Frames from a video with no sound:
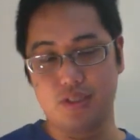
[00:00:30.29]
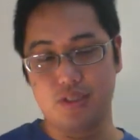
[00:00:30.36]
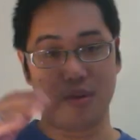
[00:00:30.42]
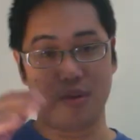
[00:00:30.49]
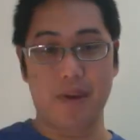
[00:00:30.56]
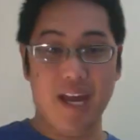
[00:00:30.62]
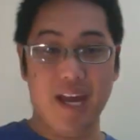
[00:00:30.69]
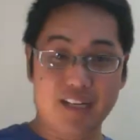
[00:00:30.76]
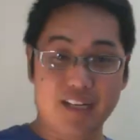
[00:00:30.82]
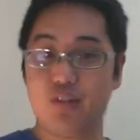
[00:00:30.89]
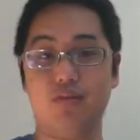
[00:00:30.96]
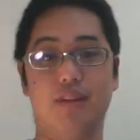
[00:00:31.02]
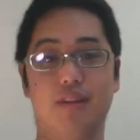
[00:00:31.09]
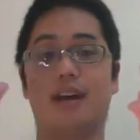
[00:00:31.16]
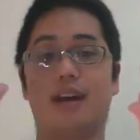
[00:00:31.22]
So back in
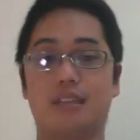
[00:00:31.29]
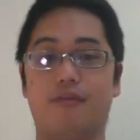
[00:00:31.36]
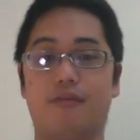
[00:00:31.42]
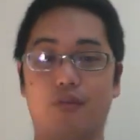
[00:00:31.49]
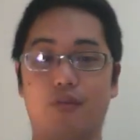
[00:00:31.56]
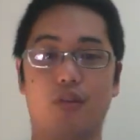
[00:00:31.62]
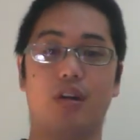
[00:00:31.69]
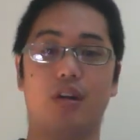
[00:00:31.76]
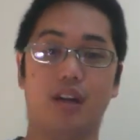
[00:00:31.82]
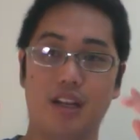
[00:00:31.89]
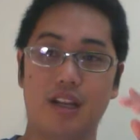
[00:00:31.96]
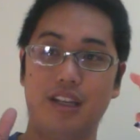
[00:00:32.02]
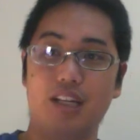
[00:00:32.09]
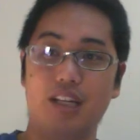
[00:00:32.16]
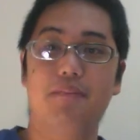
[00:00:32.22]
2004,
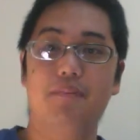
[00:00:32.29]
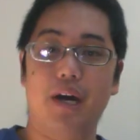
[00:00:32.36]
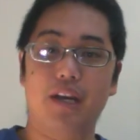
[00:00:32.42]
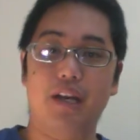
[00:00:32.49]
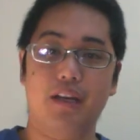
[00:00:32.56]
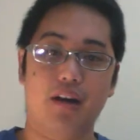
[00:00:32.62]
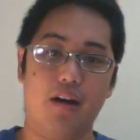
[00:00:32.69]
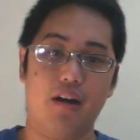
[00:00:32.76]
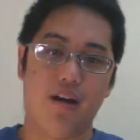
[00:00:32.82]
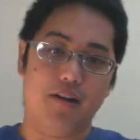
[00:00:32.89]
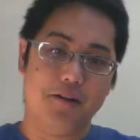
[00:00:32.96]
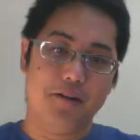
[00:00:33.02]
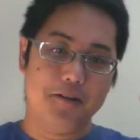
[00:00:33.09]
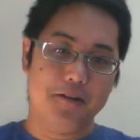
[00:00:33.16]
Lena bought a car,